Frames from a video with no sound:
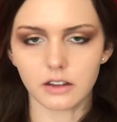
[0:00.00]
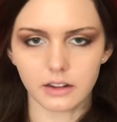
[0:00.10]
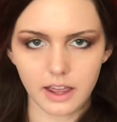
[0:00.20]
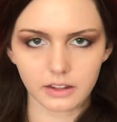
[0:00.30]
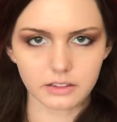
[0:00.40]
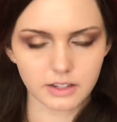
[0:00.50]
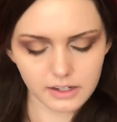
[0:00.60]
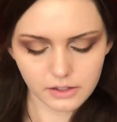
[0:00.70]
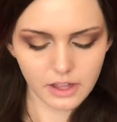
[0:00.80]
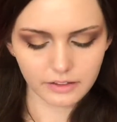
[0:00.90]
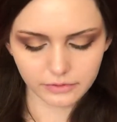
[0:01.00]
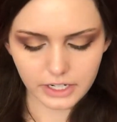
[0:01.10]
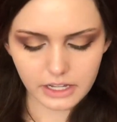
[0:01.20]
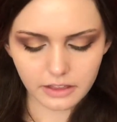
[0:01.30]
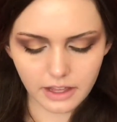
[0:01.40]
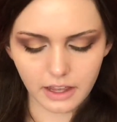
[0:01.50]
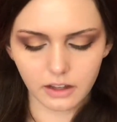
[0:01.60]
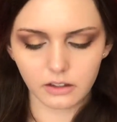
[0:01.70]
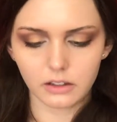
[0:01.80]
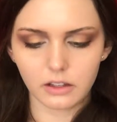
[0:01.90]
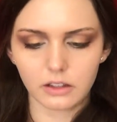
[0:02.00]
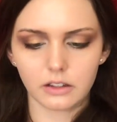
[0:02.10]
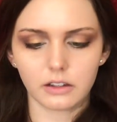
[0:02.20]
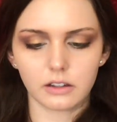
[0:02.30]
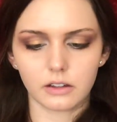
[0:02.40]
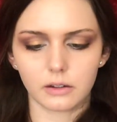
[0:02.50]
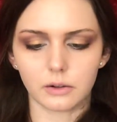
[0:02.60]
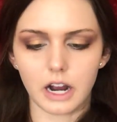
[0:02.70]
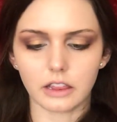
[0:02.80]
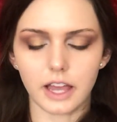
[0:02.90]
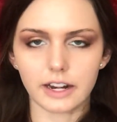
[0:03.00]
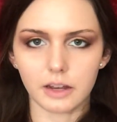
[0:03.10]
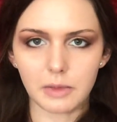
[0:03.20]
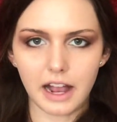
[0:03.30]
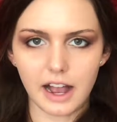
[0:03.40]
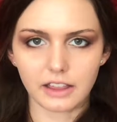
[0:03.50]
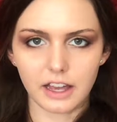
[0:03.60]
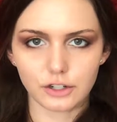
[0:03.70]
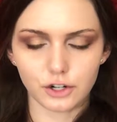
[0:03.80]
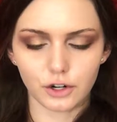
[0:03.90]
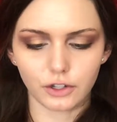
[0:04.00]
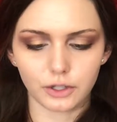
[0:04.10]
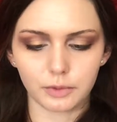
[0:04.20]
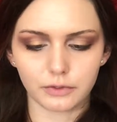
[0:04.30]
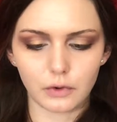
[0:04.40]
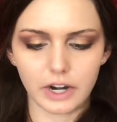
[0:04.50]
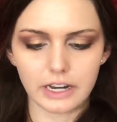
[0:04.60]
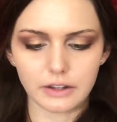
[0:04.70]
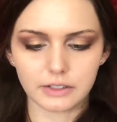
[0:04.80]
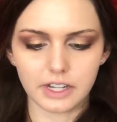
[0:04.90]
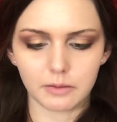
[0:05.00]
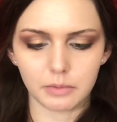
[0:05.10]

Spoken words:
Next, I do that freaky thing where I light up my eyelash curler before I use it,